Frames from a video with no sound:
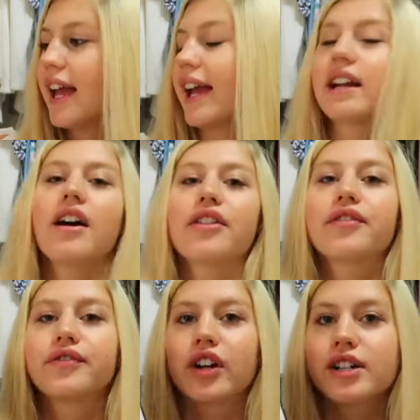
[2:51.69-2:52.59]
And on the
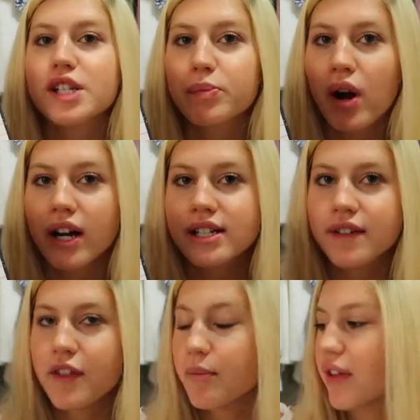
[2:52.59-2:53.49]
first part
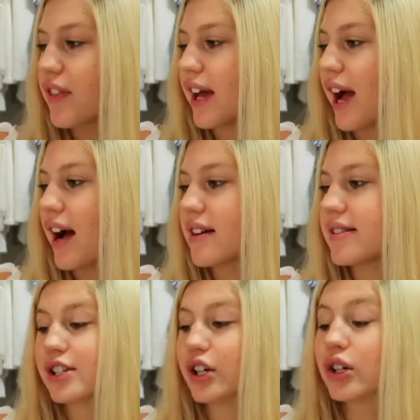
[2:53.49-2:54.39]
of the month, it
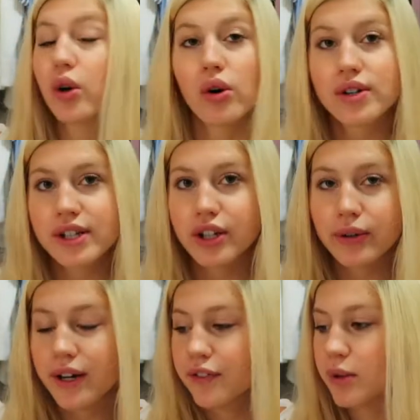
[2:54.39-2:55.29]
has your goals that you
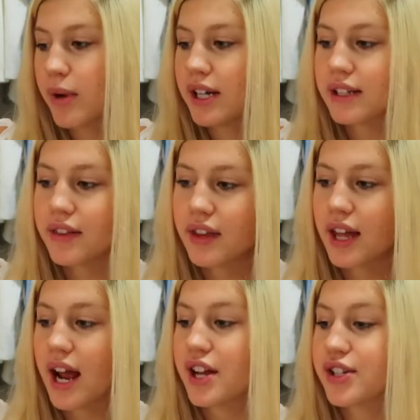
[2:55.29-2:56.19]
can write for the month,
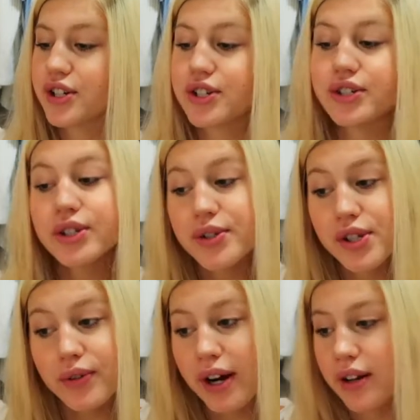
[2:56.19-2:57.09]
it has your
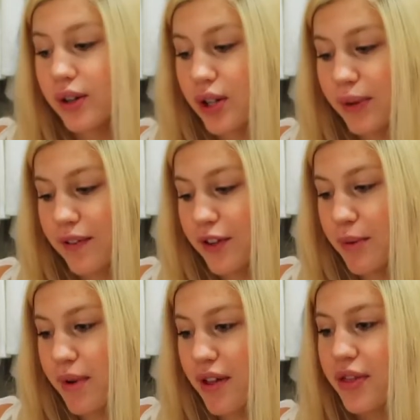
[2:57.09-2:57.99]
to-dos you can write for the
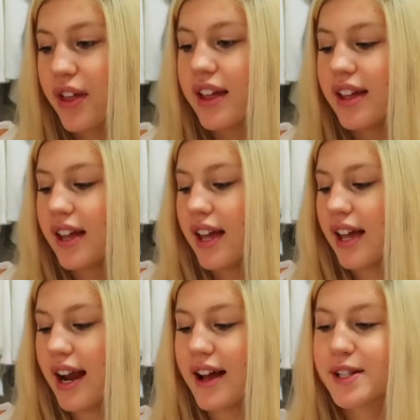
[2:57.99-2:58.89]
month,
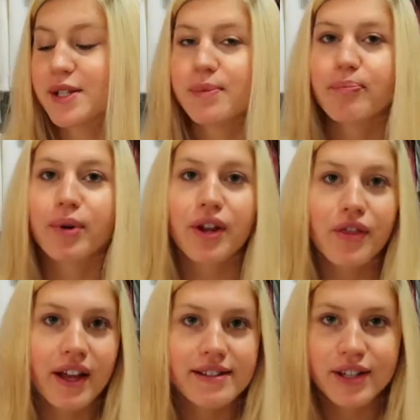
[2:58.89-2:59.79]
it has
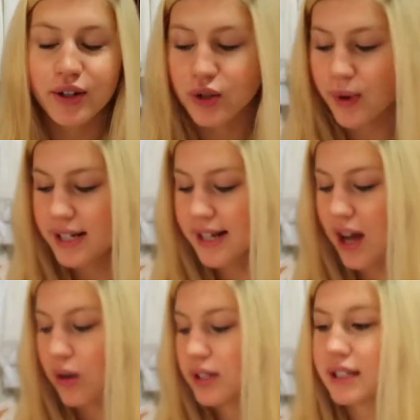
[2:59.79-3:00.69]
birthdays that you can write
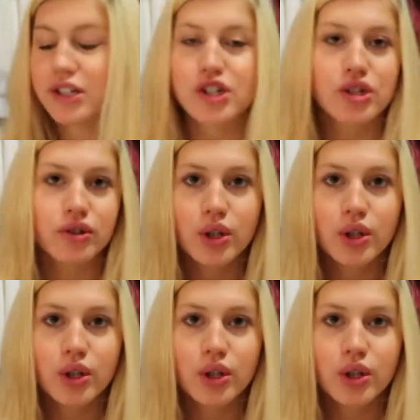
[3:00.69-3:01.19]
down and additional